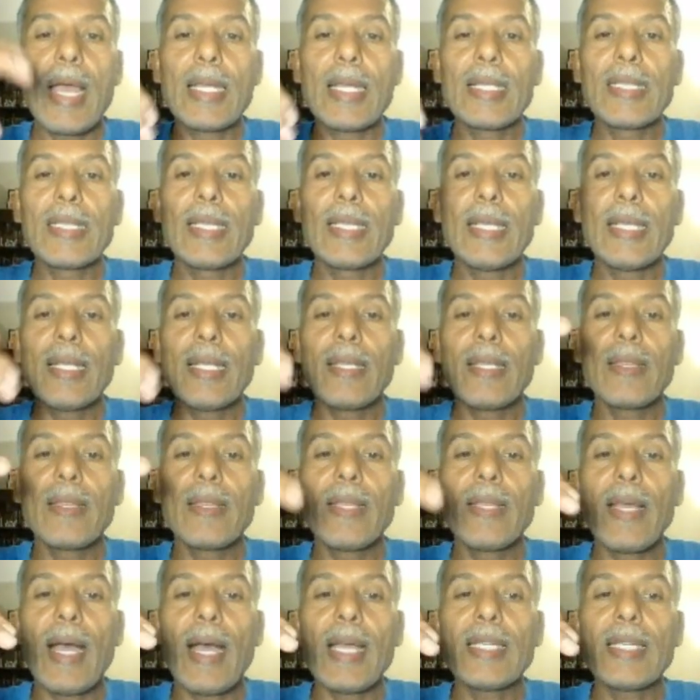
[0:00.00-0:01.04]

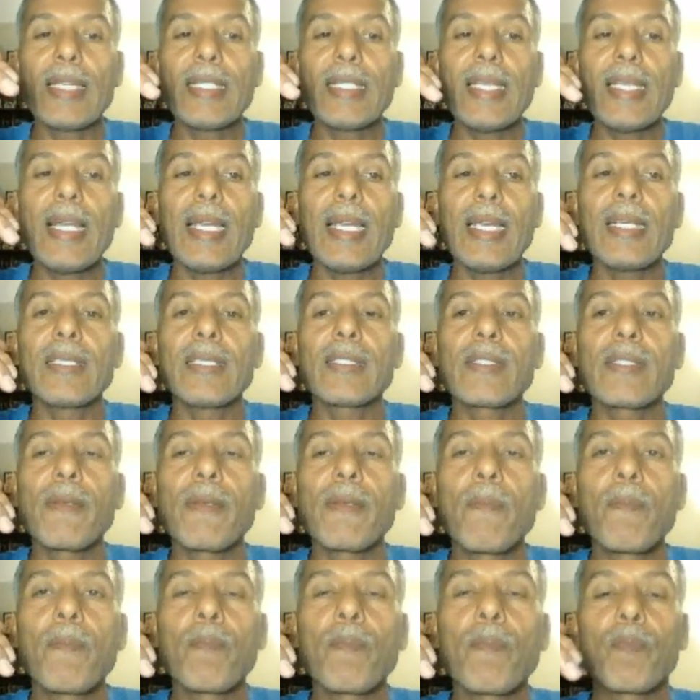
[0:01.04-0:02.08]
the idea is
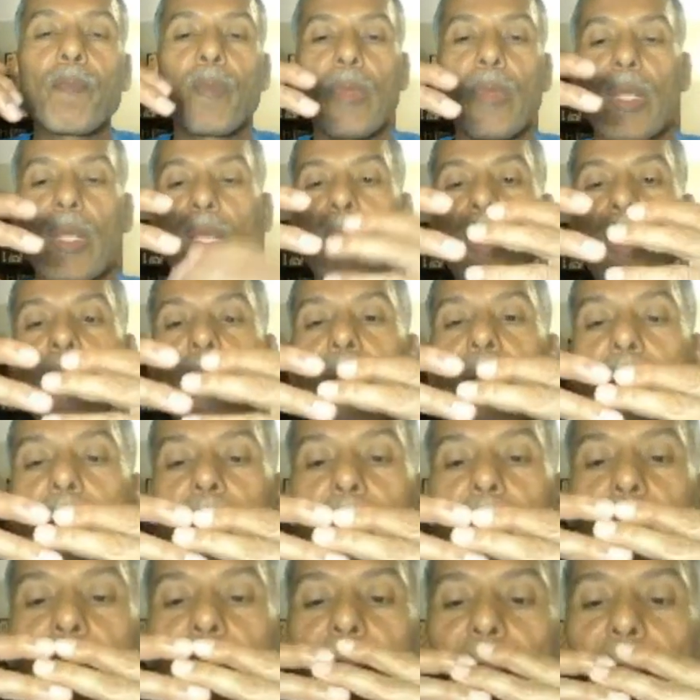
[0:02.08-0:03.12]

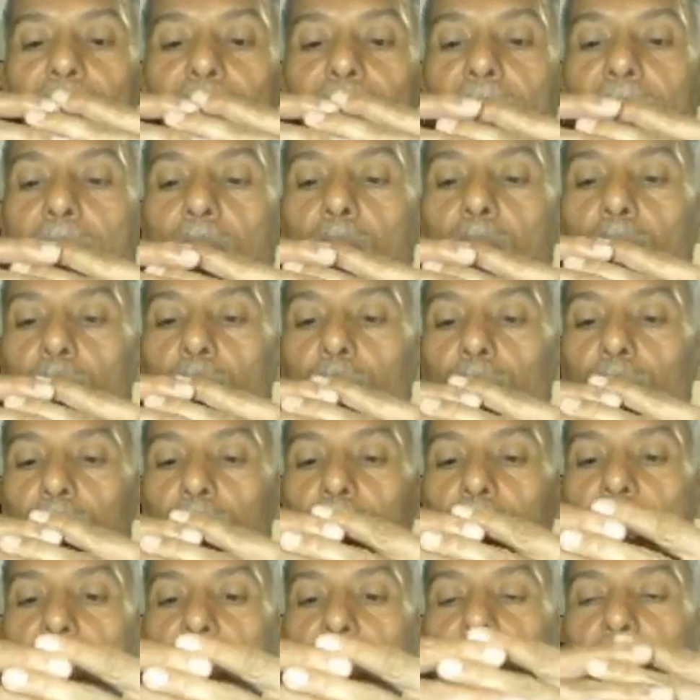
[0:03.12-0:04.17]
that now
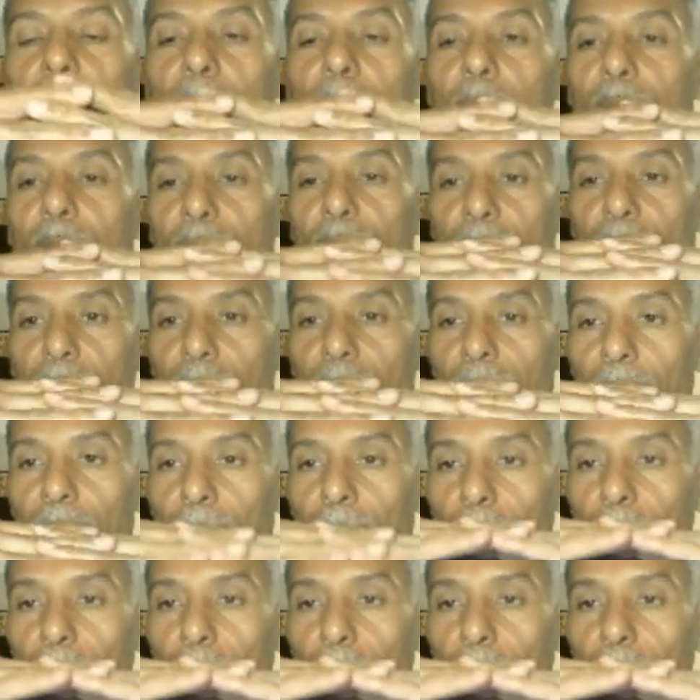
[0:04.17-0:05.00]
you have a membrane.